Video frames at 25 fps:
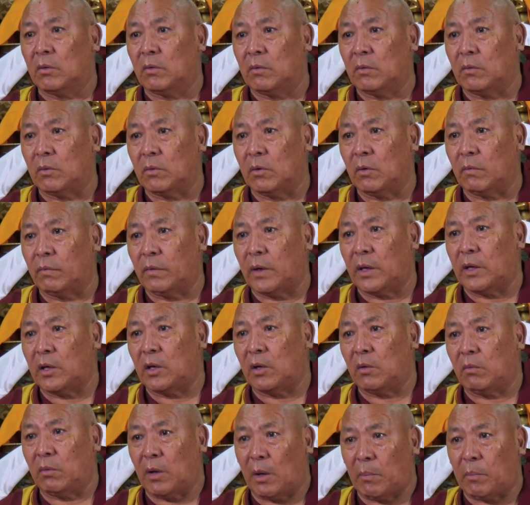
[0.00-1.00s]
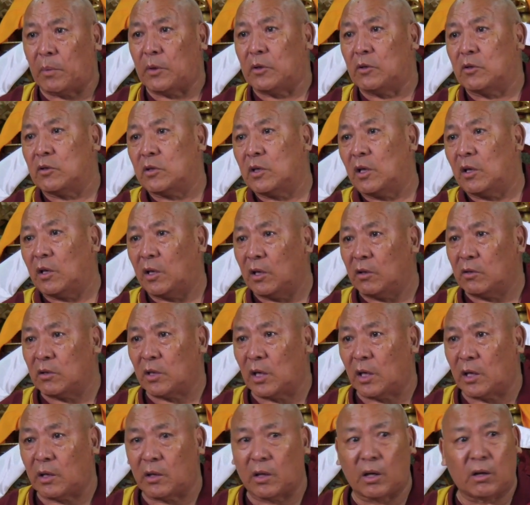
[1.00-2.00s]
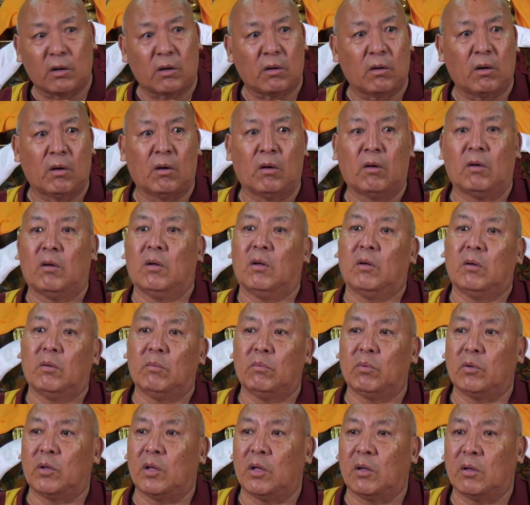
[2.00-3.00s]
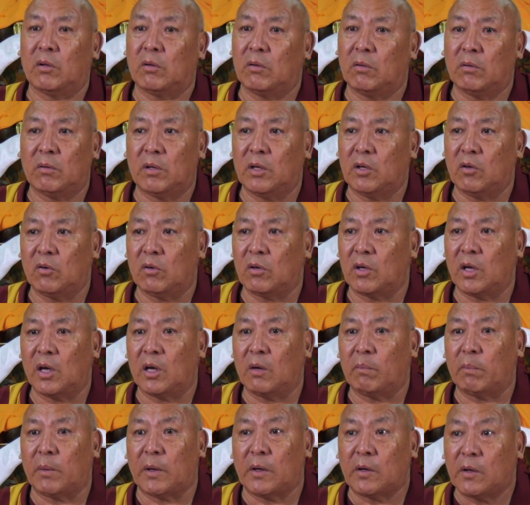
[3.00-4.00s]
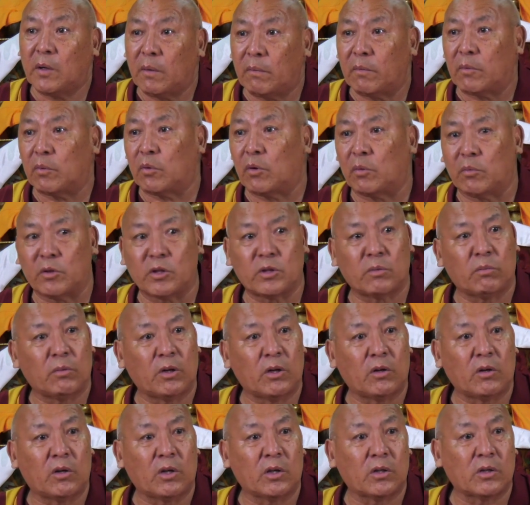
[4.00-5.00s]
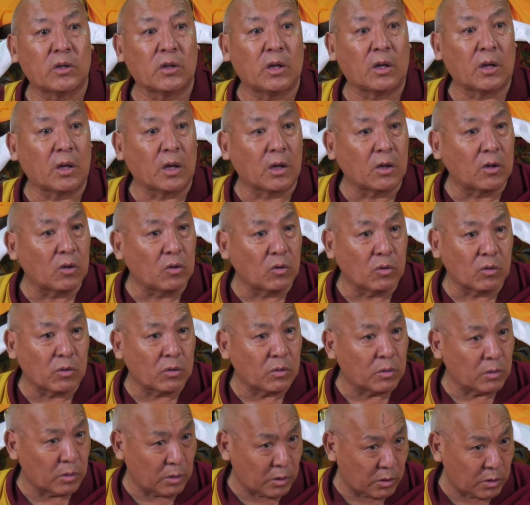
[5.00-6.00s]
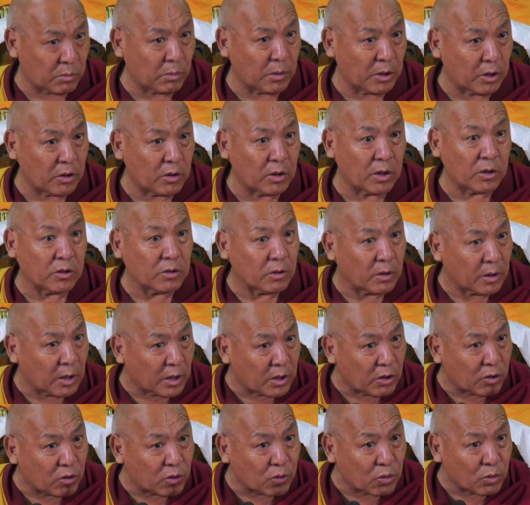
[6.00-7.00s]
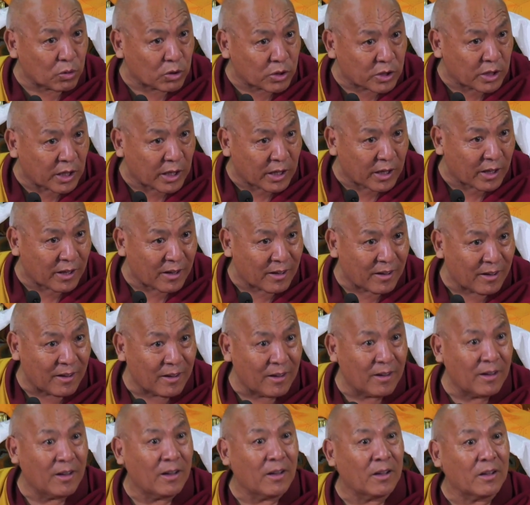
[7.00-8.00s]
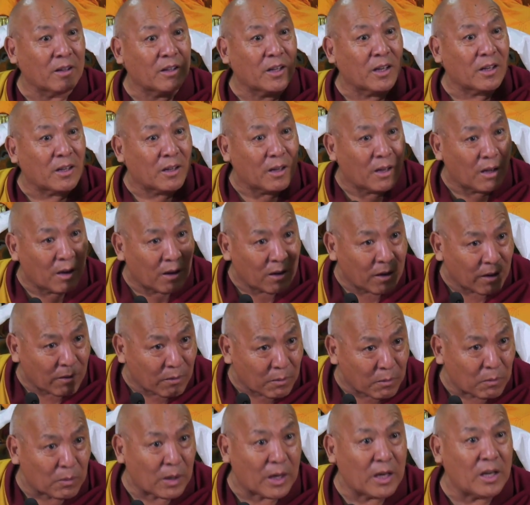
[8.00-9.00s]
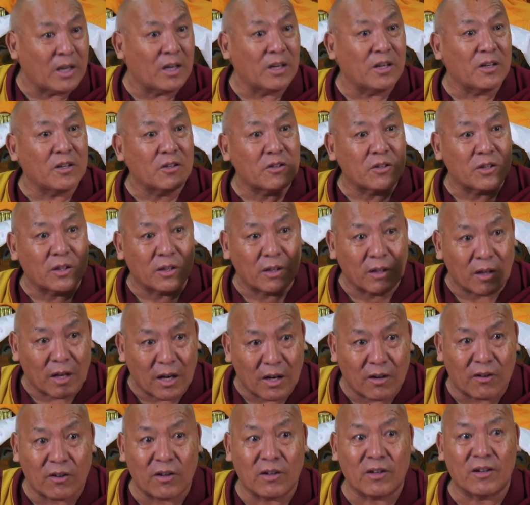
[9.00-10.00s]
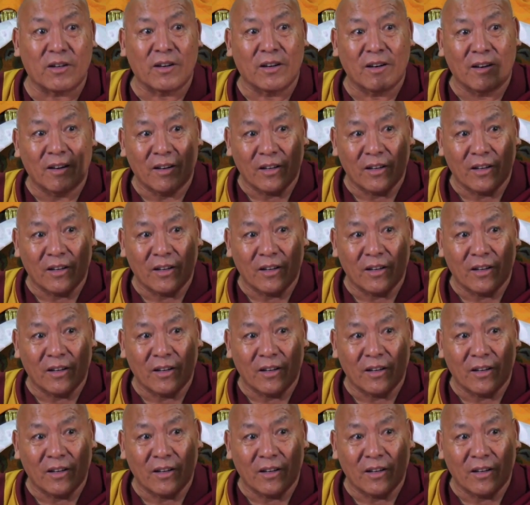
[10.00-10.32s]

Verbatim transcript: you know, fiery weapons and things like that. Buddha did not get perturbed from his meditation. He continued his meditation. That is to say that violence and hatred